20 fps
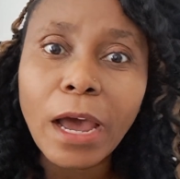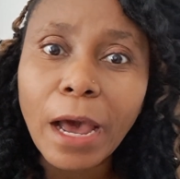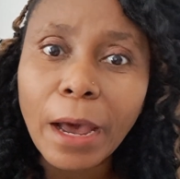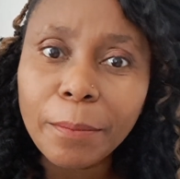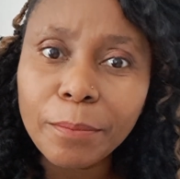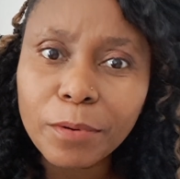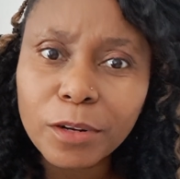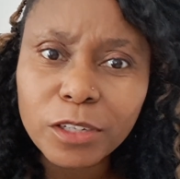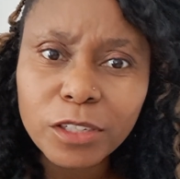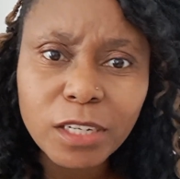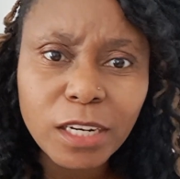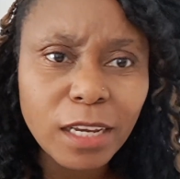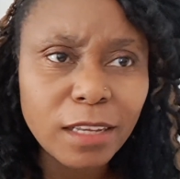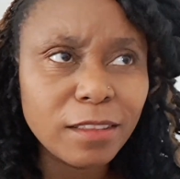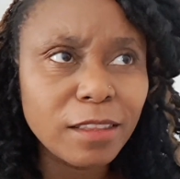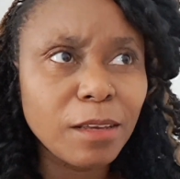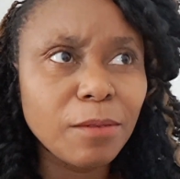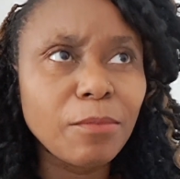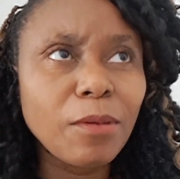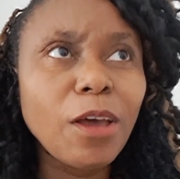
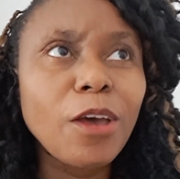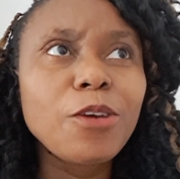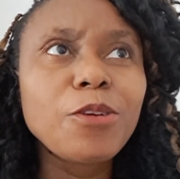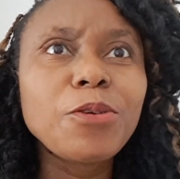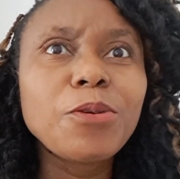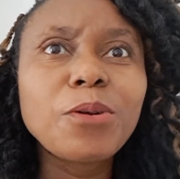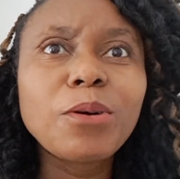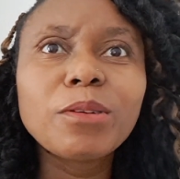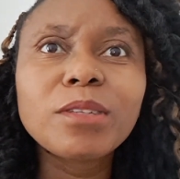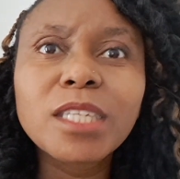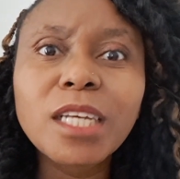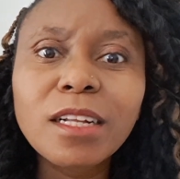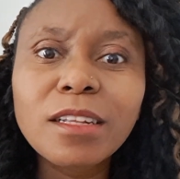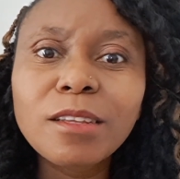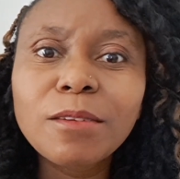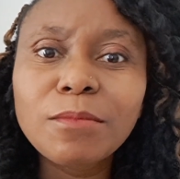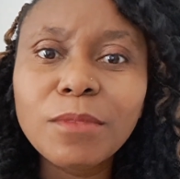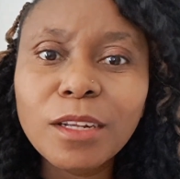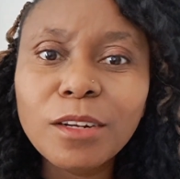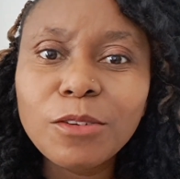Appreciate them. You know, tell
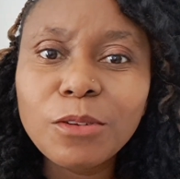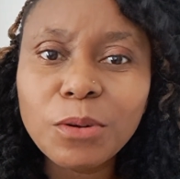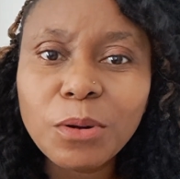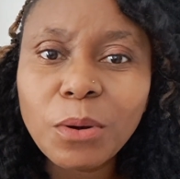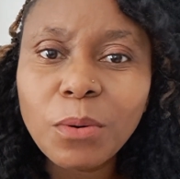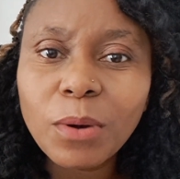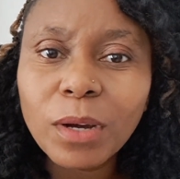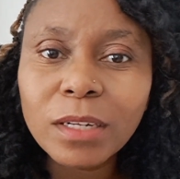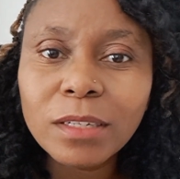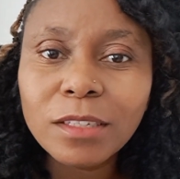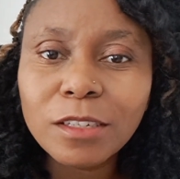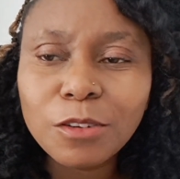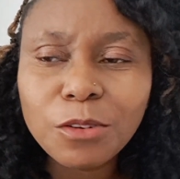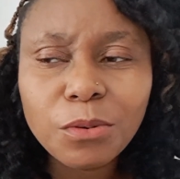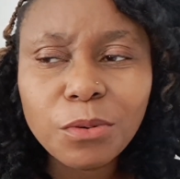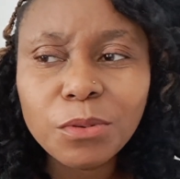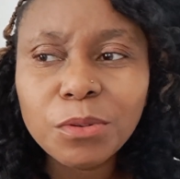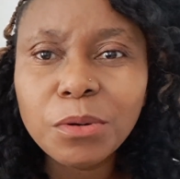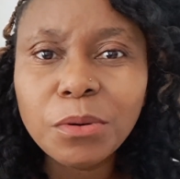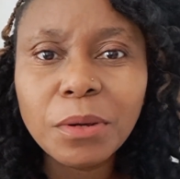them that, you know what,
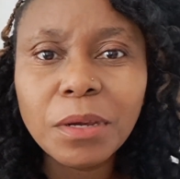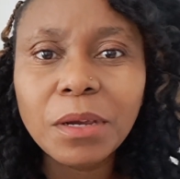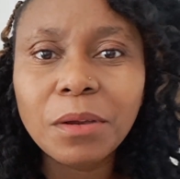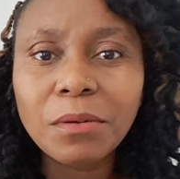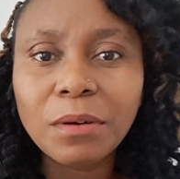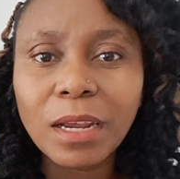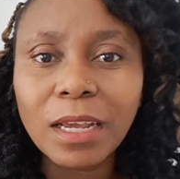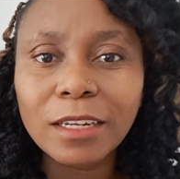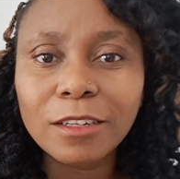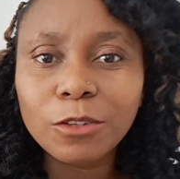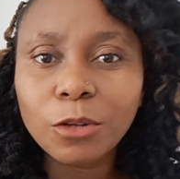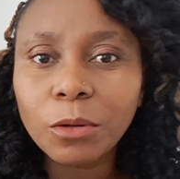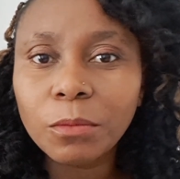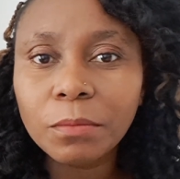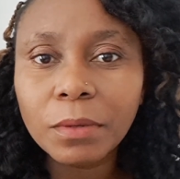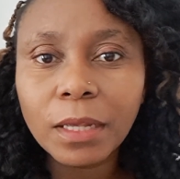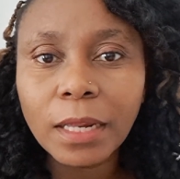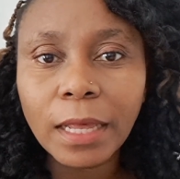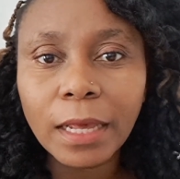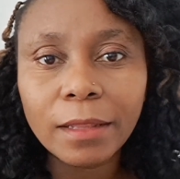you're doing great.
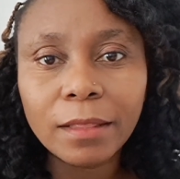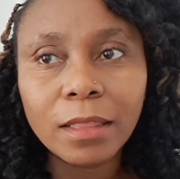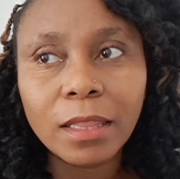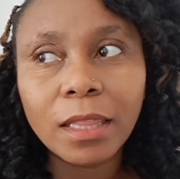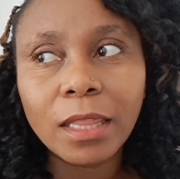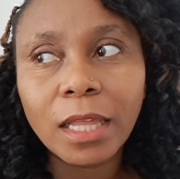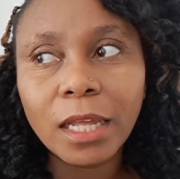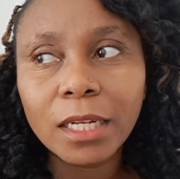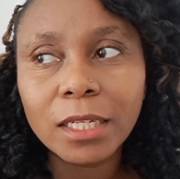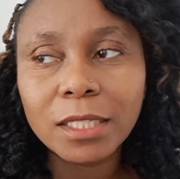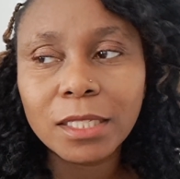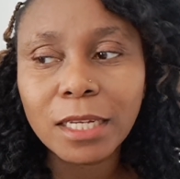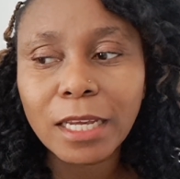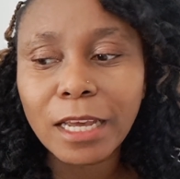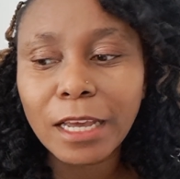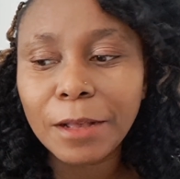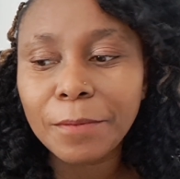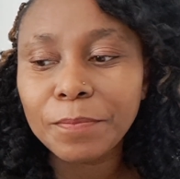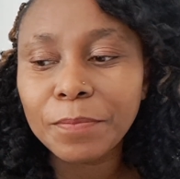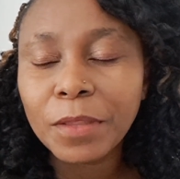Don't be like
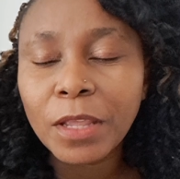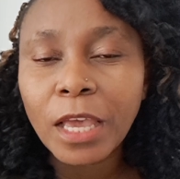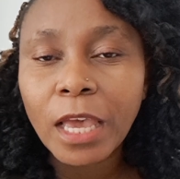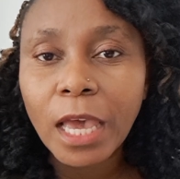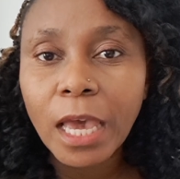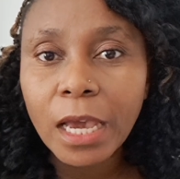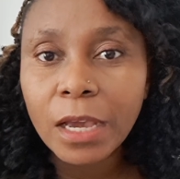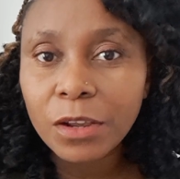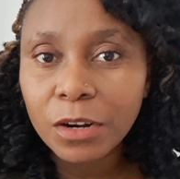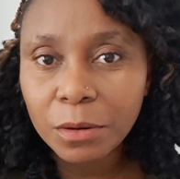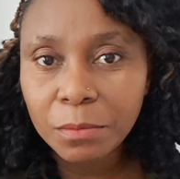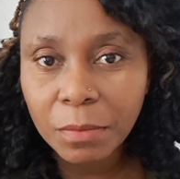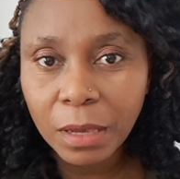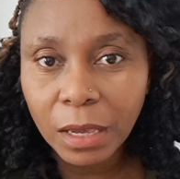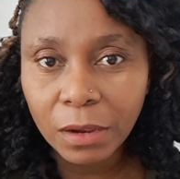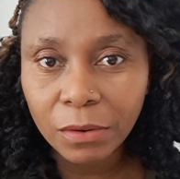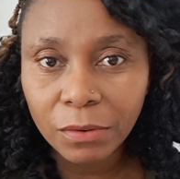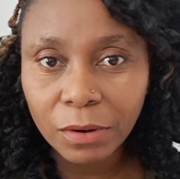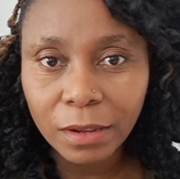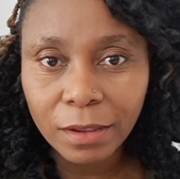that angry
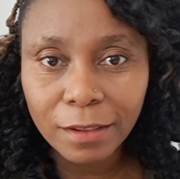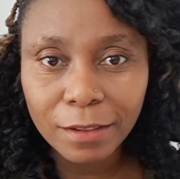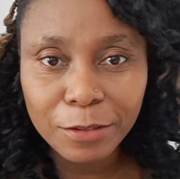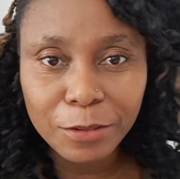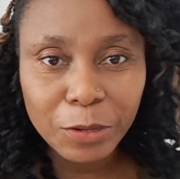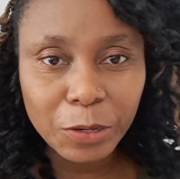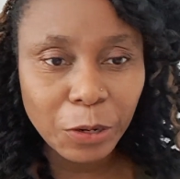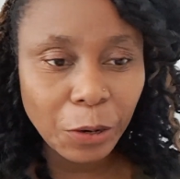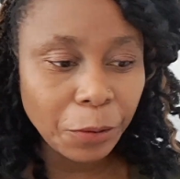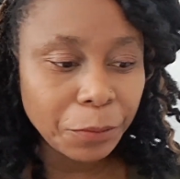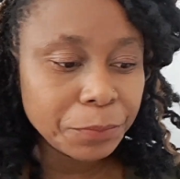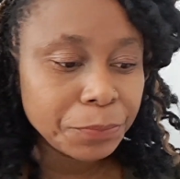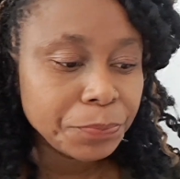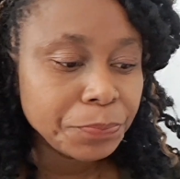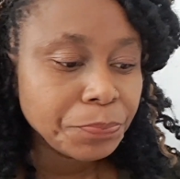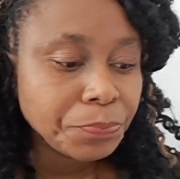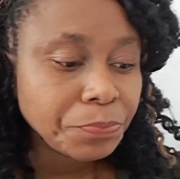Mary, you know?